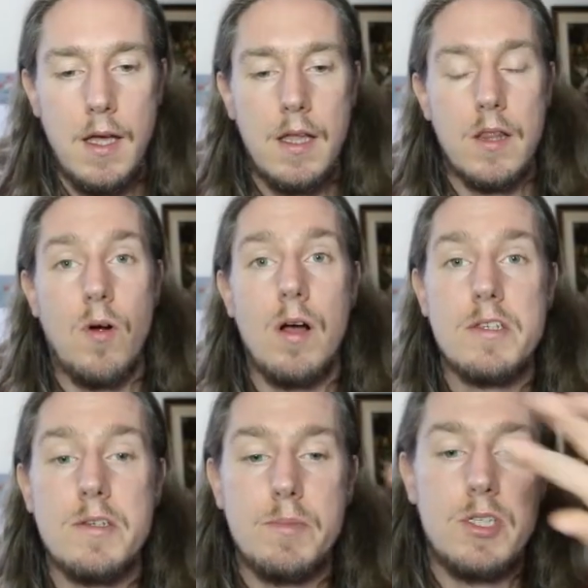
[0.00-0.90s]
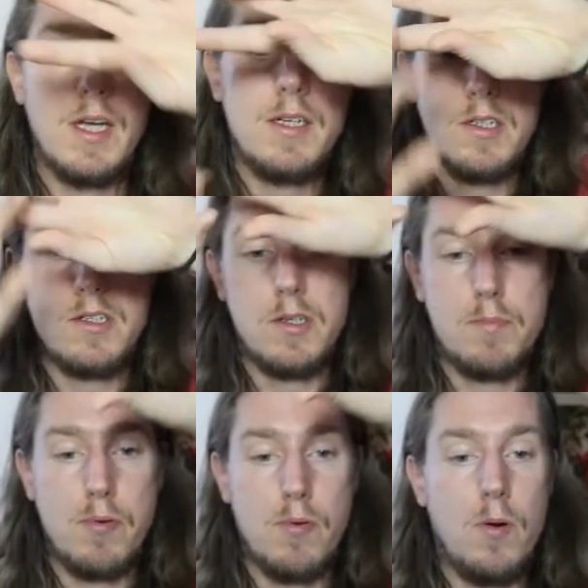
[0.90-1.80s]
There are some changes just
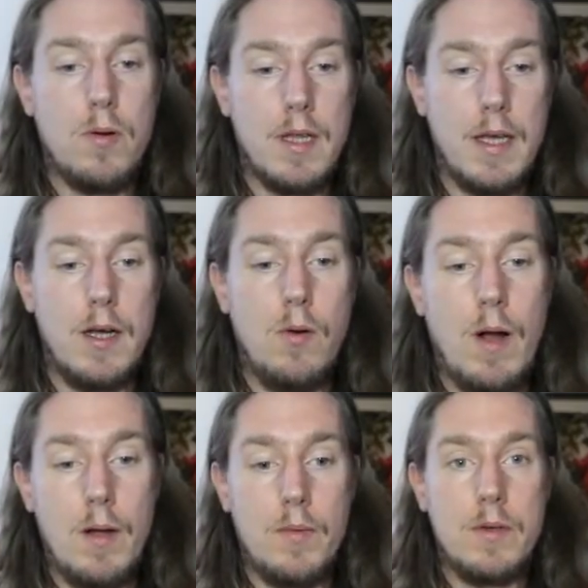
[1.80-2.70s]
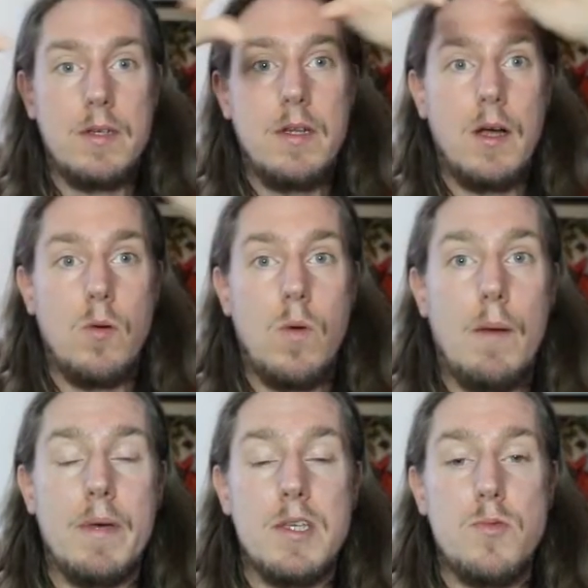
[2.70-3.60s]
broadly around
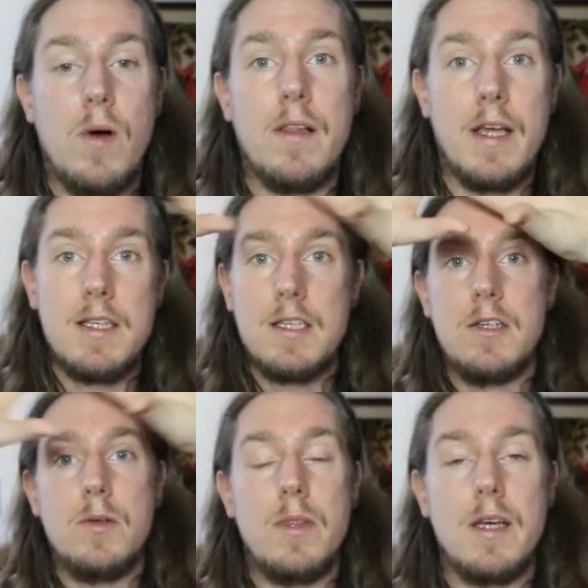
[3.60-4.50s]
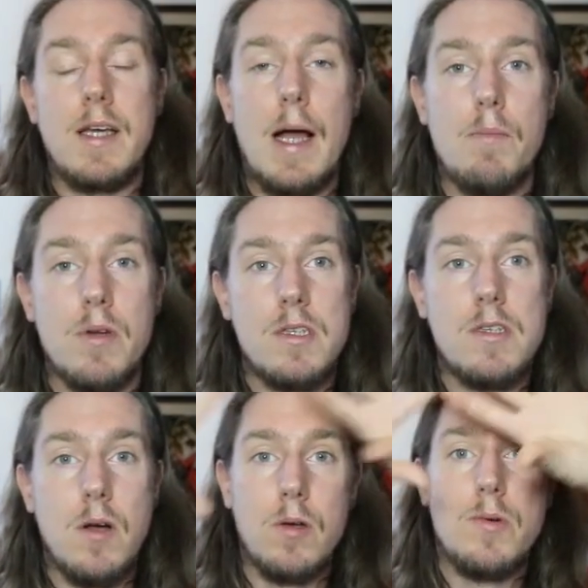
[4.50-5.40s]
me as well. That's to do with the camera's
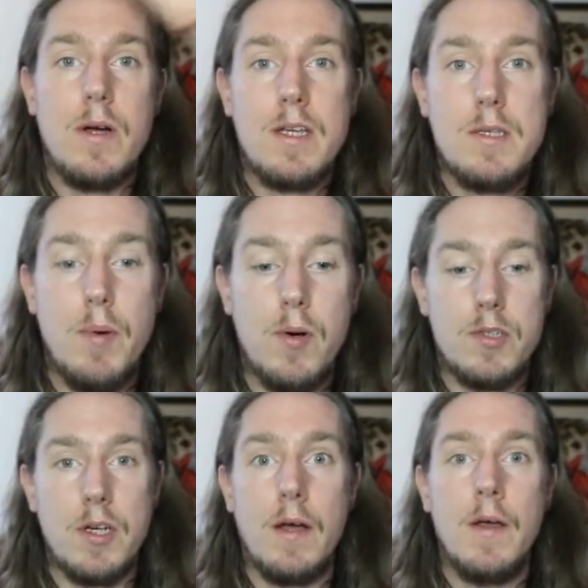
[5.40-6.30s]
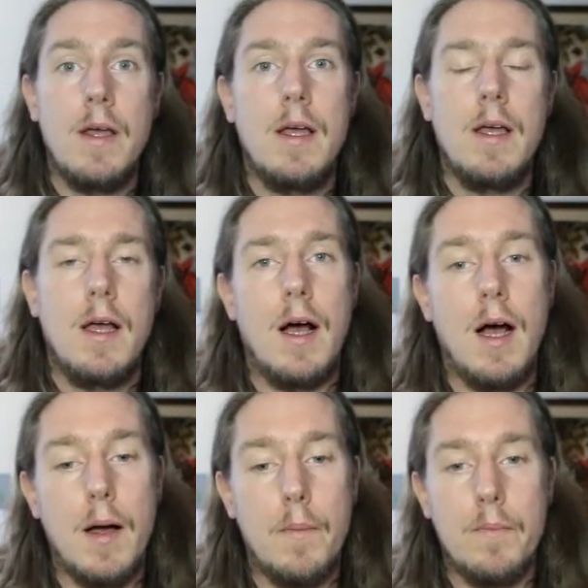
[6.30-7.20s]
auto exposure.
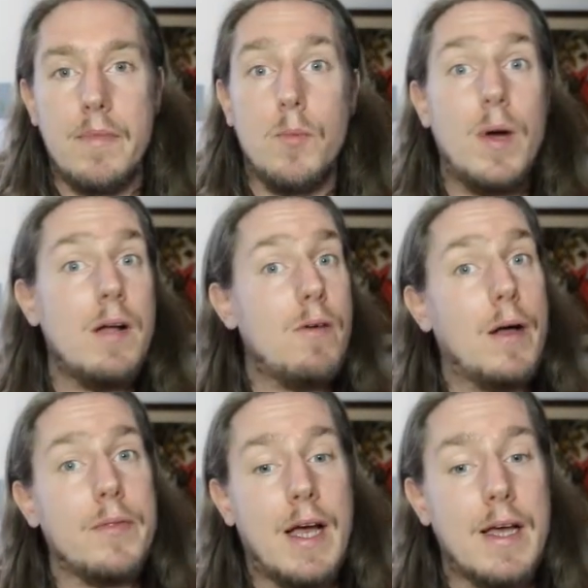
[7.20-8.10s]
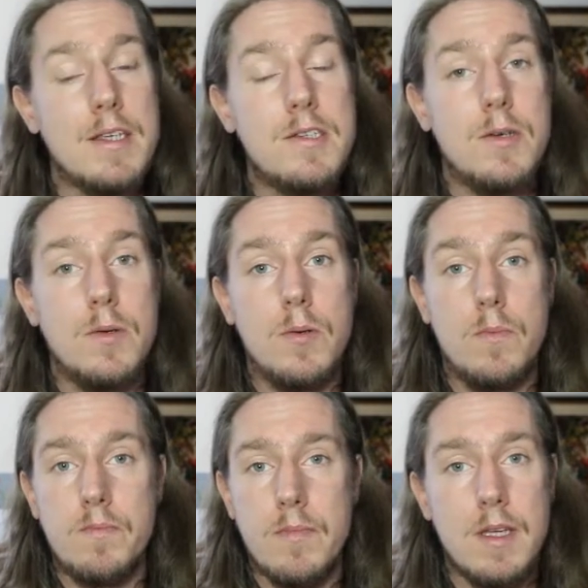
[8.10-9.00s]
The way around that is
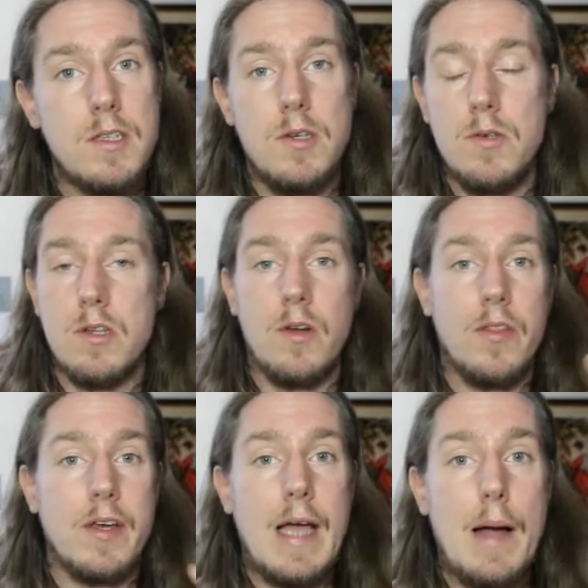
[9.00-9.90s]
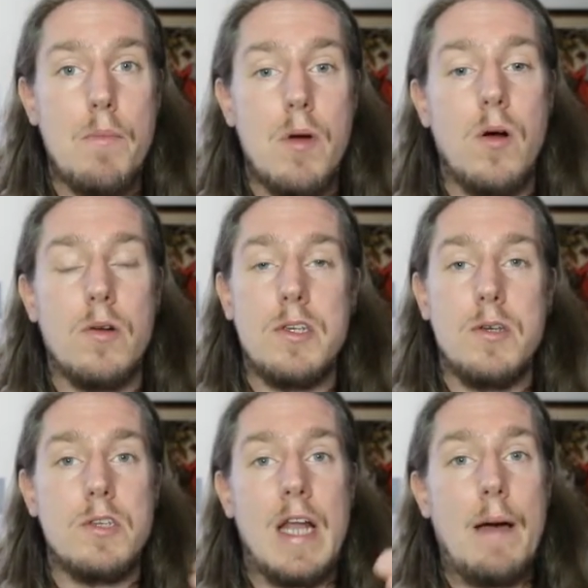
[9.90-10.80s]
to use another camera or to
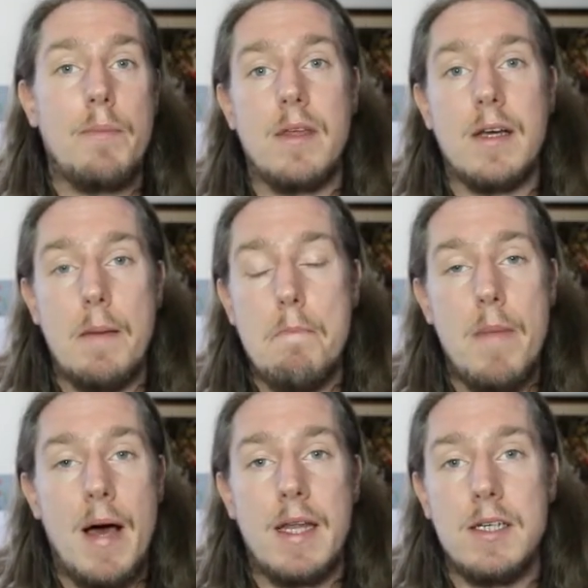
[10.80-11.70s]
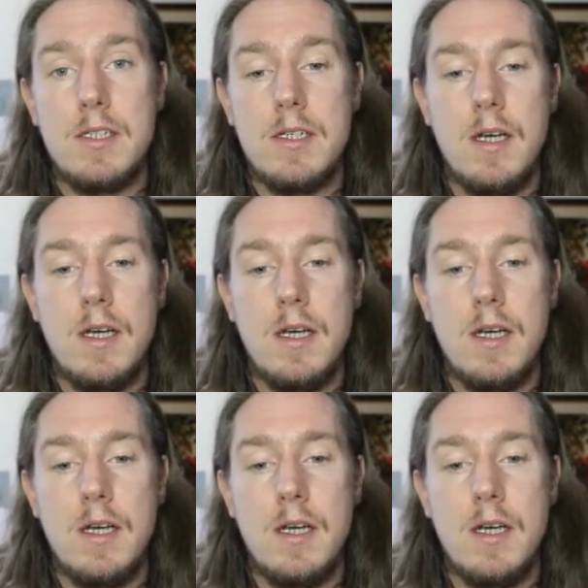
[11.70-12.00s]
use an app that can manage